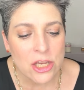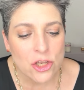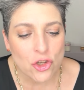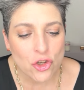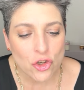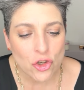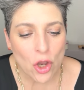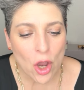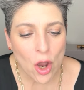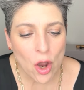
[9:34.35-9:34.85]

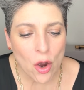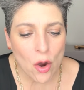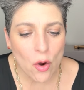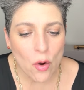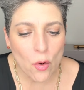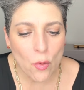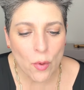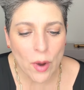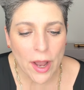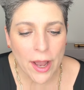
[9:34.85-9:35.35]

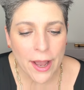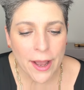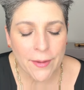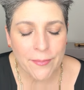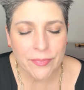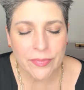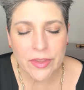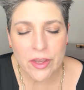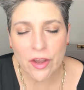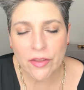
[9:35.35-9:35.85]
So
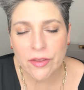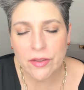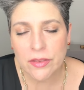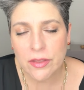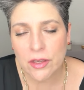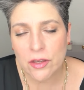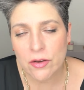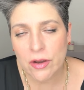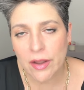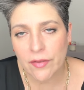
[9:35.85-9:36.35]
um, the other
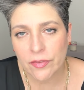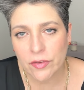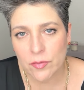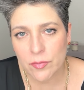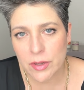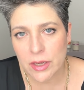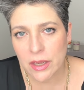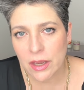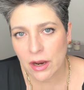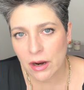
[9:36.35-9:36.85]
thing you have to
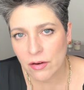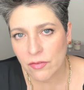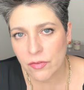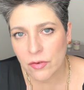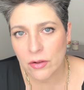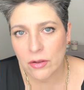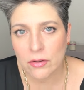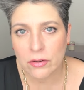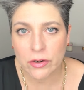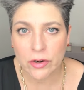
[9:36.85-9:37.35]
be
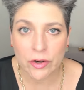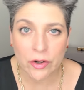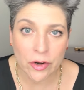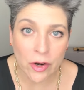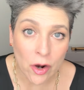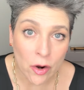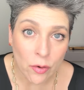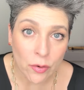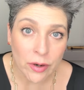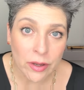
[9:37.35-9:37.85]
careful or
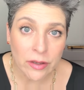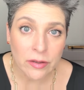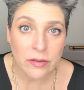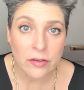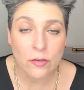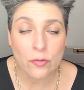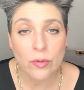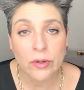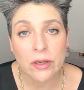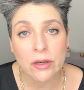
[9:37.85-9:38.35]
notice
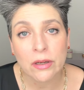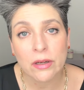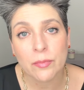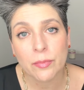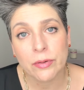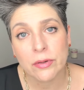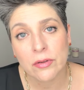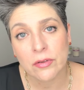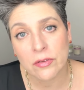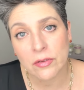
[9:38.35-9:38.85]
is what you're going to
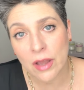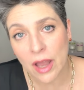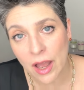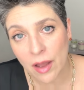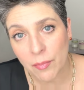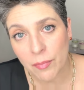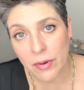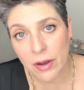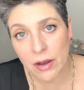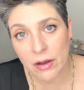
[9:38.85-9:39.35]
put on
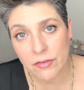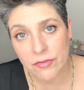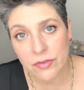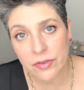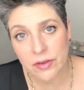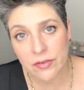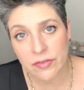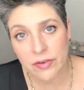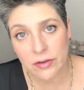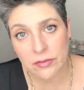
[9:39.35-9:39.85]
top of
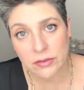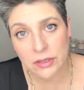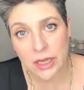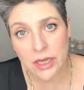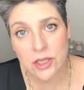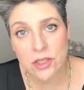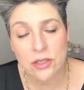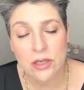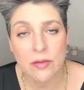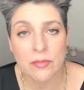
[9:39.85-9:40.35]
the
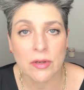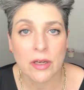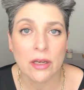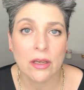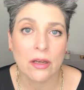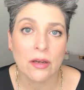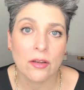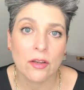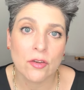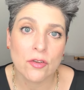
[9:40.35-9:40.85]
foundation. I mean,
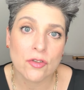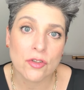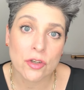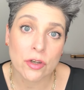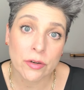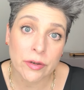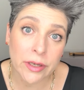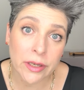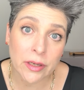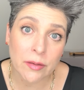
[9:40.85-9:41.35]
you're going to use
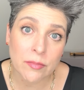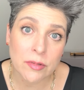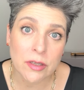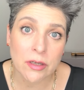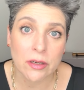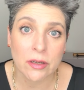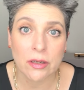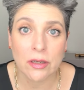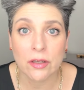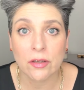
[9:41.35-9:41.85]
creams are
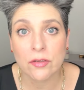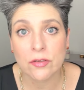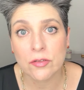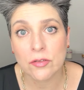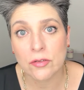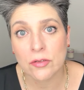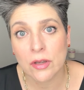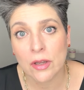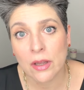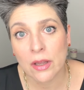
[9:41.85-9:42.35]
you're going to
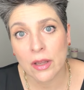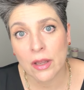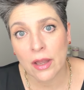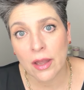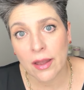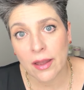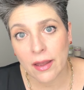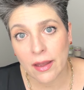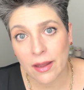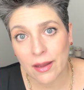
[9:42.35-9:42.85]
use
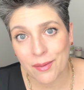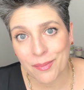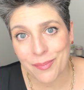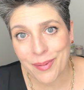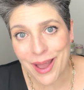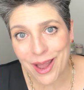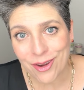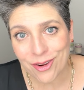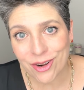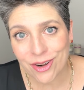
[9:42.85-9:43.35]
uh,
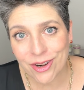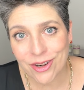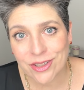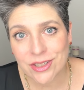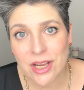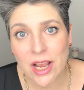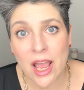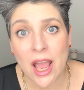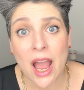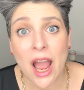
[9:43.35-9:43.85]

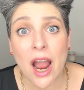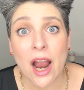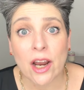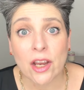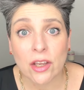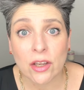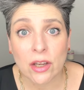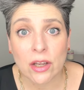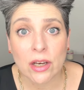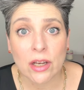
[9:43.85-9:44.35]
powders. Are
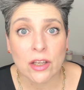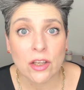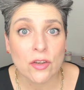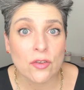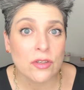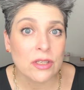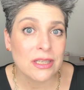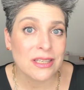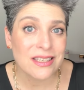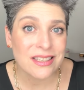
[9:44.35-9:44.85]
you gonna
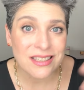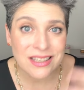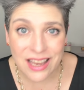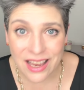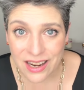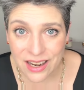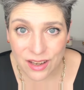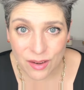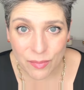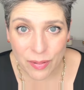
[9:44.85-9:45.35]
use a
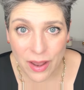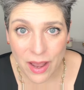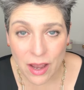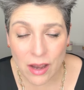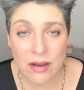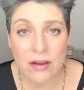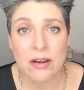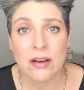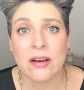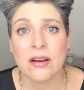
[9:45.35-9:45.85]
setting
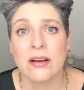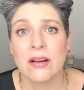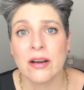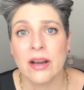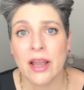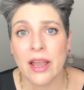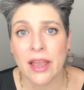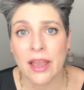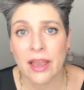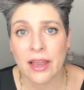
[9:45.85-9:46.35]

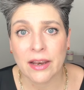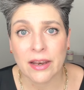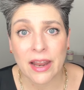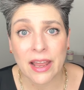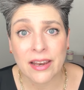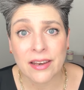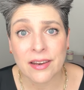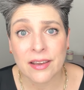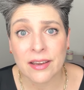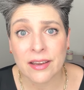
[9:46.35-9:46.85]
powder and,
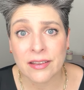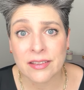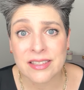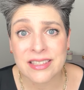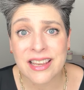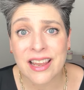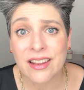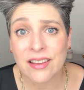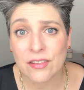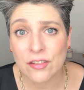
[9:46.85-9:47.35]
and a
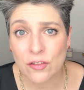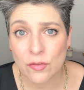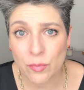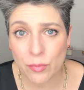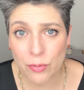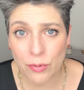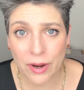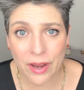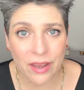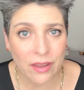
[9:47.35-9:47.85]
setting
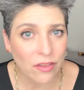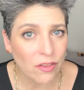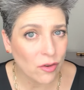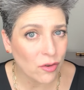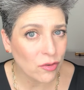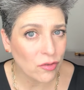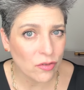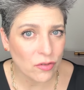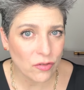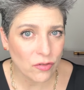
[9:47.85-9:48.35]
spray?
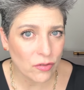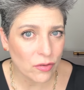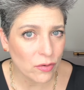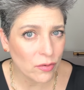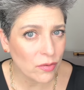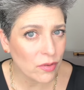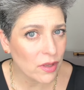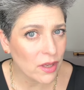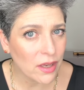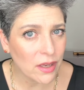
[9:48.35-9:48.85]
Those
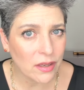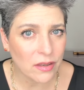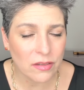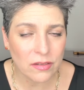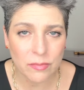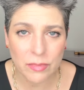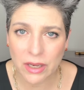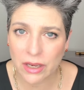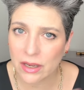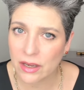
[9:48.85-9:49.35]
two
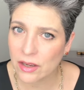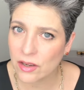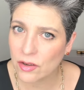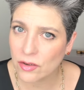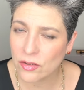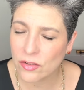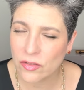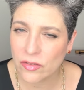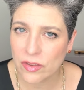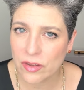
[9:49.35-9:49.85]
things make a
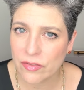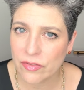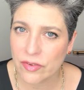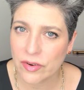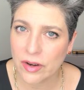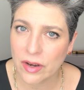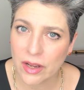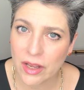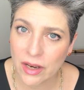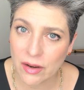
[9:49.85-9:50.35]
huge
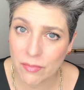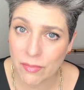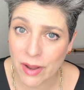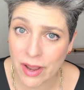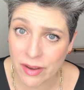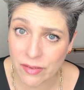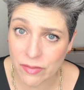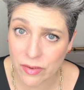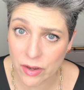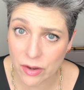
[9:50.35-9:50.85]
difference in
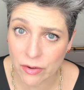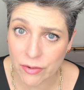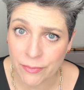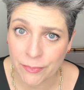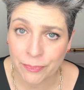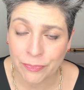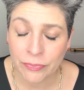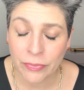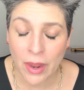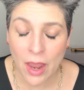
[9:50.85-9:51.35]
my view.
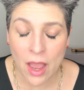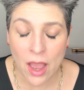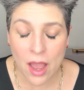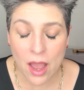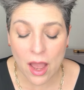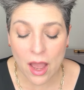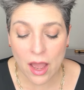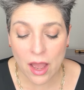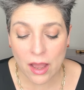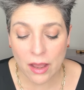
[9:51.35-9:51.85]

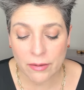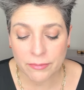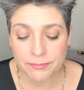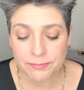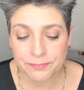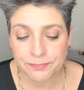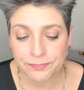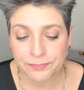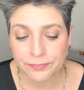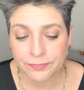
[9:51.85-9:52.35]

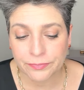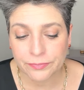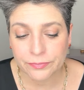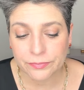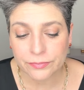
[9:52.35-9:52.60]
Um,